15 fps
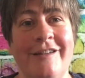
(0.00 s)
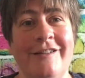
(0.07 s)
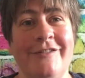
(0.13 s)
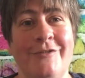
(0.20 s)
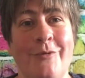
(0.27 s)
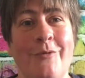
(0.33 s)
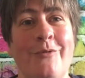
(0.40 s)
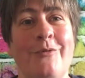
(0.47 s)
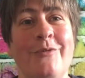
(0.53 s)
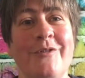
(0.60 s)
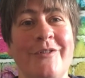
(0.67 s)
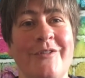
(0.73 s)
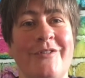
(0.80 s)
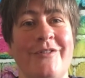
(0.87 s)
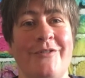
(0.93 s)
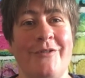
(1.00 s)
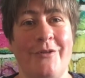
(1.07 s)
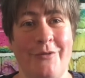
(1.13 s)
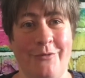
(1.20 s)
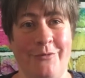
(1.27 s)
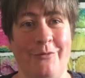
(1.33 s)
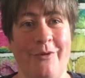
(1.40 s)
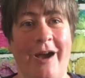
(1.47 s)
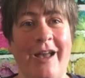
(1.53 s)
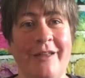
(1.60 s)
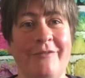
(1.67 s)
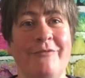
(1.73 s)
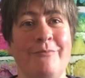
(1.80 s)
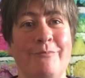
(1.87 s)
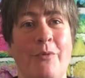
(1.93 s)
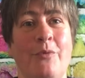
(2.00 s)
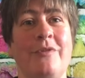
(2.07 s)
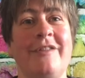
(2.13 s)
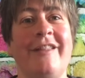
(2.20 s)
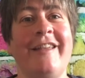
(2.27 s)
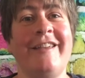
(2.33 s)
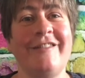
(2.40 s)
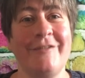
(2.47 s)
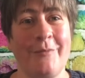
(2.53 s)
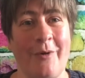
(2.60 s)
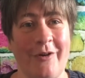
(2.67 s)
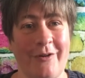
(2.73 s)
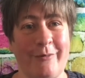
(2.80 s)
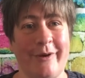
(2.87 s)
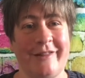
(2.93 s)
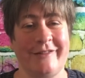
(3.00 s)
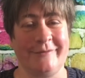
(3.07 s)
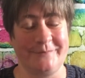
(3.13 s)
dog owners who I most like to work with.